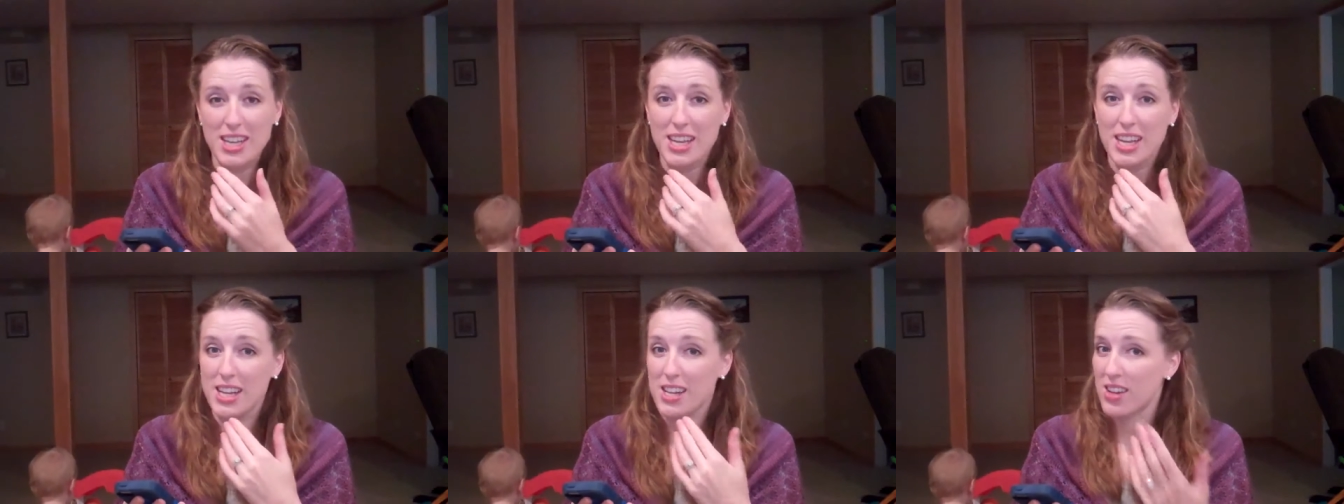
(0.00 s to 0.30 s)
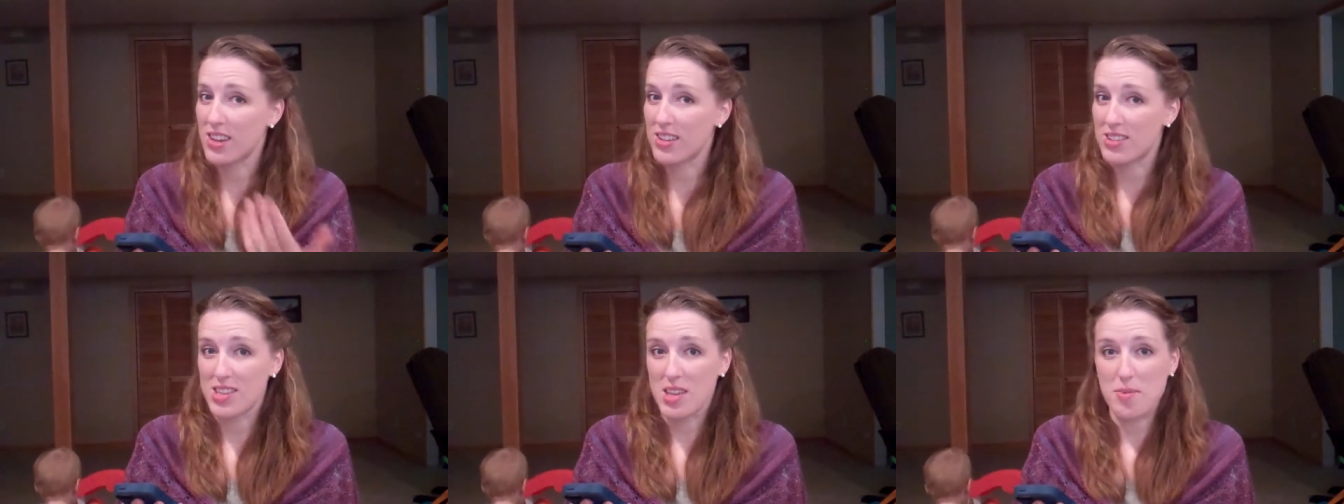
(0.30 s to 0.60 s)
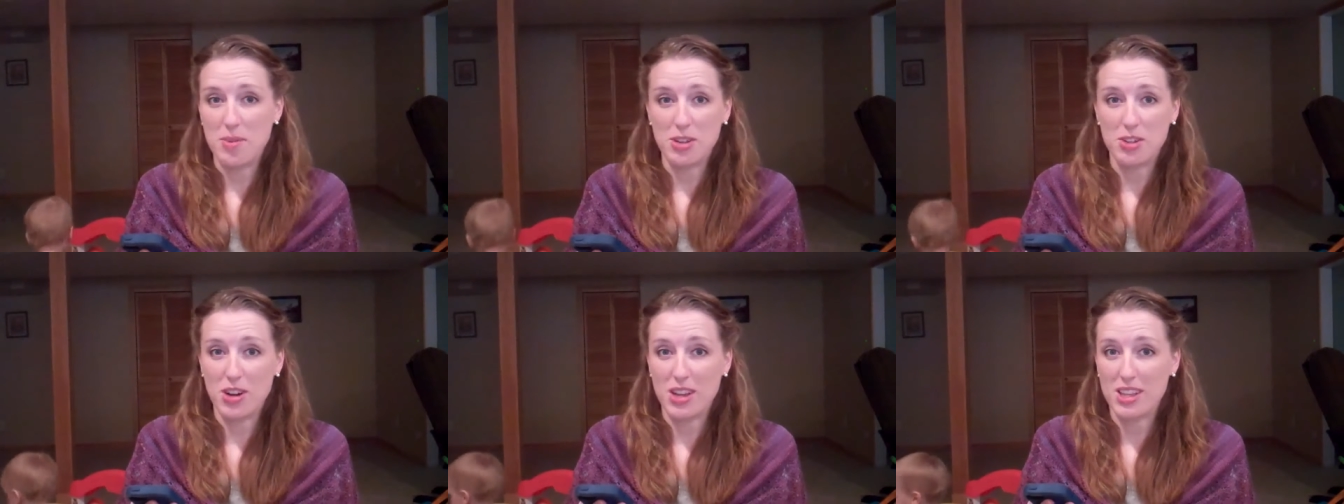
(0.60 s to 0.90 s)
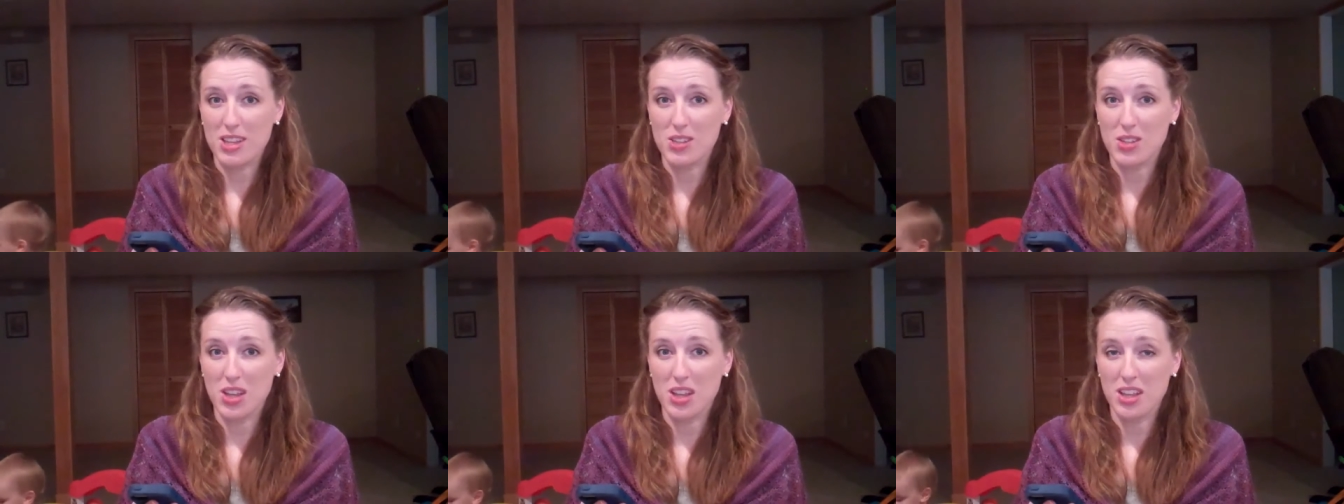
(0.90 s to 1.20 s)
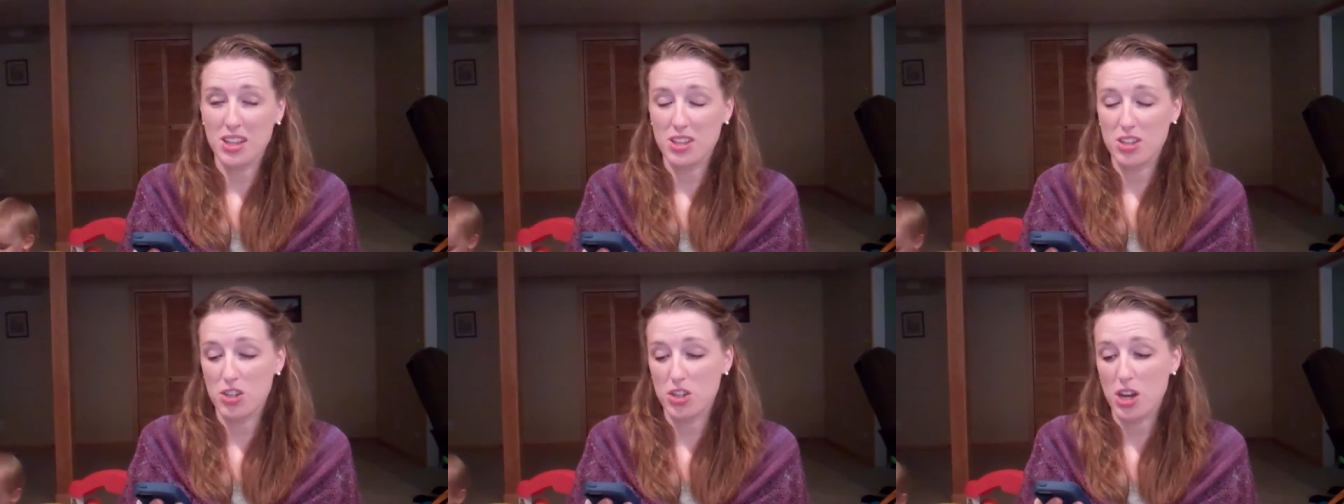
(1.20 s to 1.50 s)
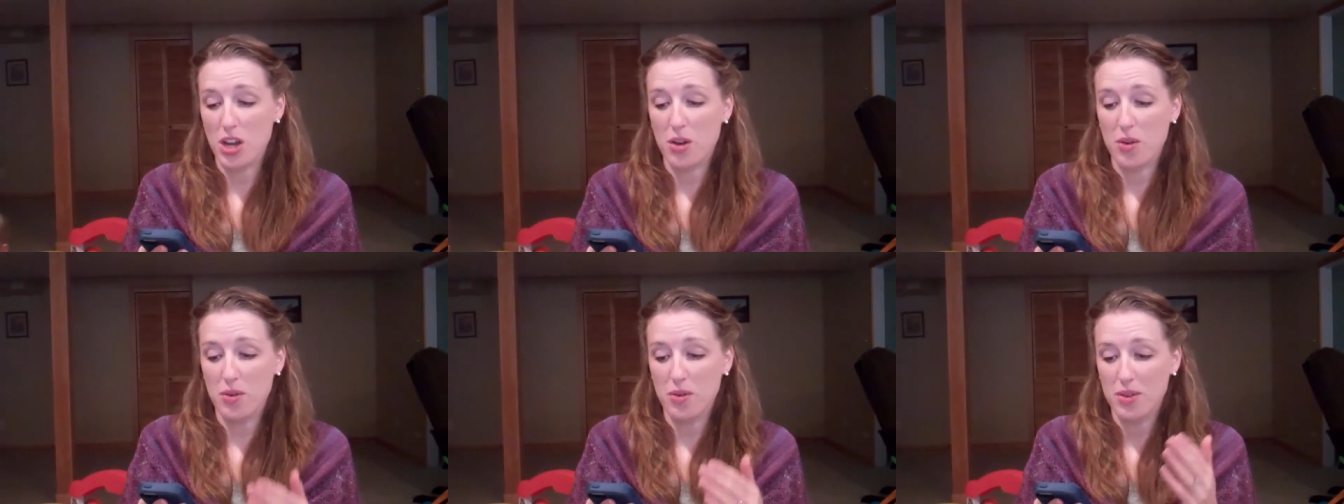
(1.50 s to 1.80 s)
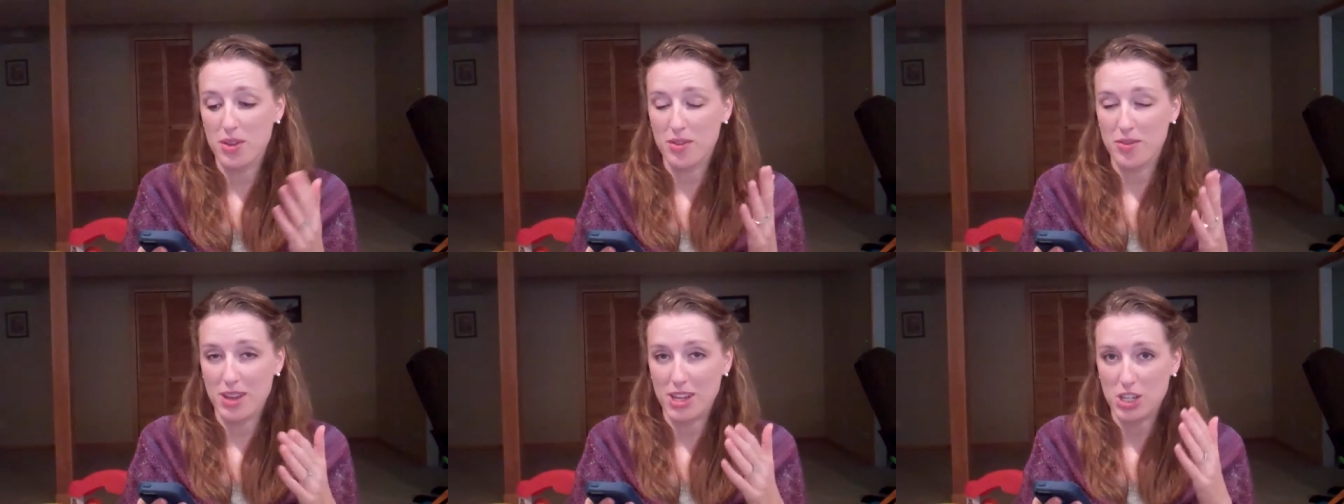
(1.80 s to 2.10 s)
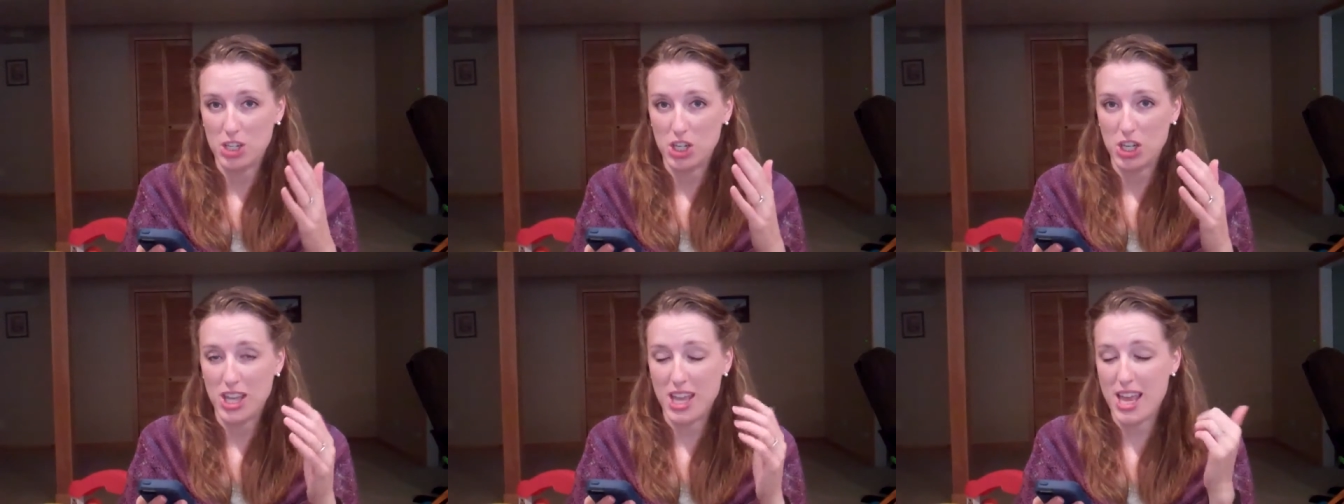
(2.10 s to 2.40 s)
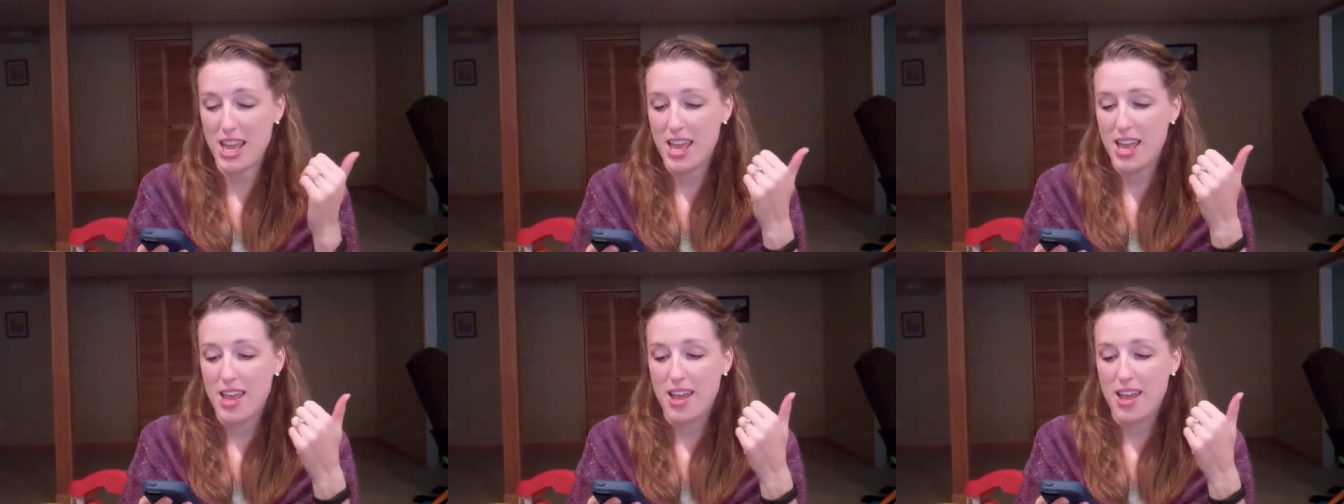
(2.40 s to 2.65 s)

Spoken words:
and you'll see me try these all on the show eventually,